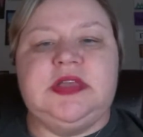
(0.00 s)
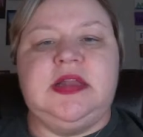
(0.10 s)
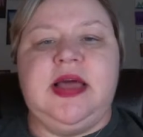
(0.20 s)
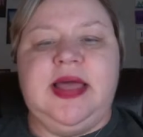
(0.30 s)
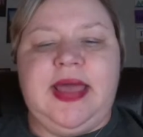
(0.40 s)

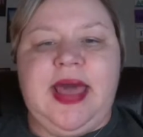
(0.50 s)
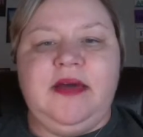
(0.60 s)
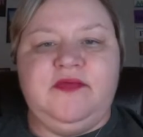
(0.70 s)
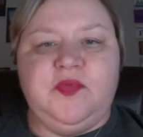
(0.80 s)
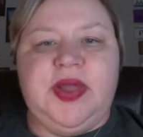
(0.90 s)
and I
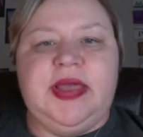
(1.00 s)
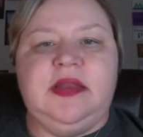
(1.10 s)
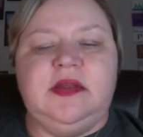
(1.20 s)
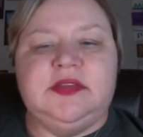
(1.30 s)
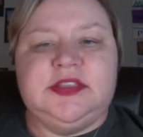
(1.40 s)
have
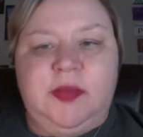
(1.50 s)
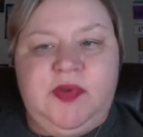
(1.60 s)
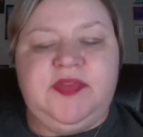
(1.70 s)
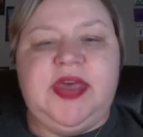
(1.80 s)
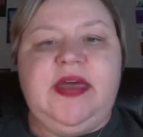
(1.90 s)
read some
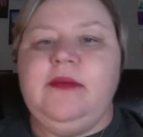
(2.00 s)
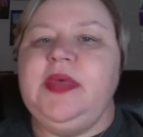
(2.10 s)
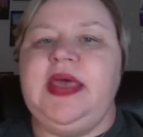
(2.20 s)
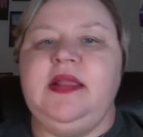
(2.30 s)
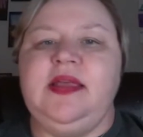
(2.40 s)
of them
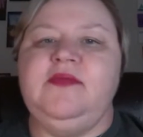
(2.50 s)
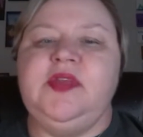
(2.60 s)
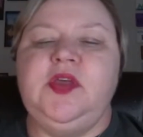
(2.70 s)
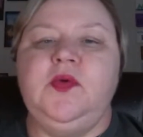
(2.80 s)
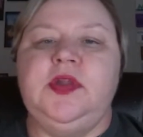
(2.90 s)
and
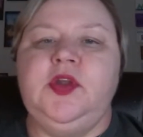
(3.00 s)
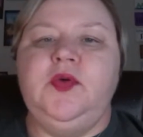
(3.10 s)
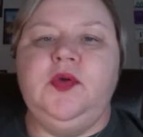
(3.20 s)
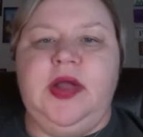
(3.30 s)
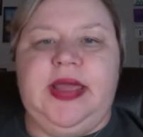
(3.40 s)
given you a
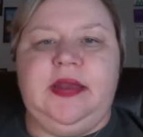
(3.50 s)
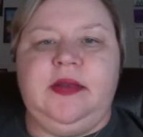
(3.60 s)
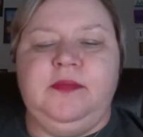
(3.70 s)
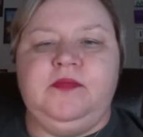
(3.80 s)
new grade.